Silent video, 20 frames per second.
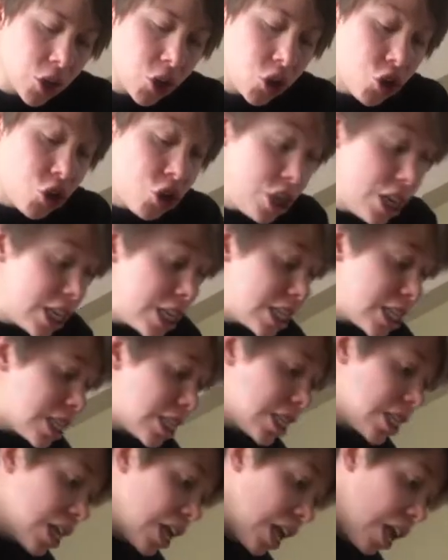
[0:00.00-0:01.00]
goodness
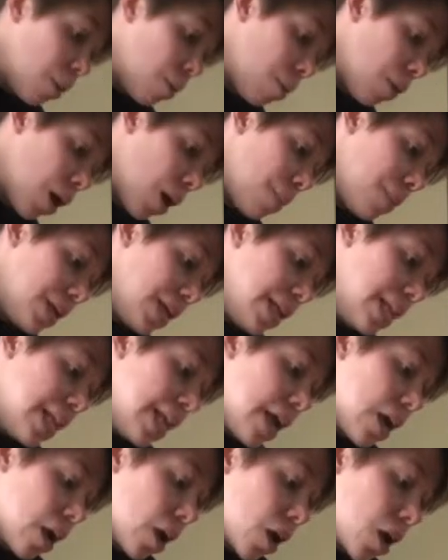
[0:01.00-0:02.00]
and plop it in
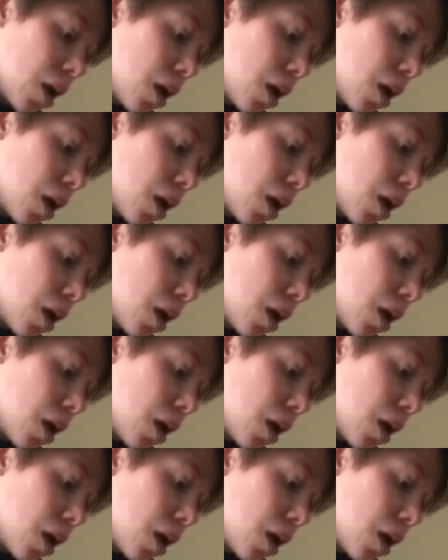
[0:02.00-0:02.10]
there.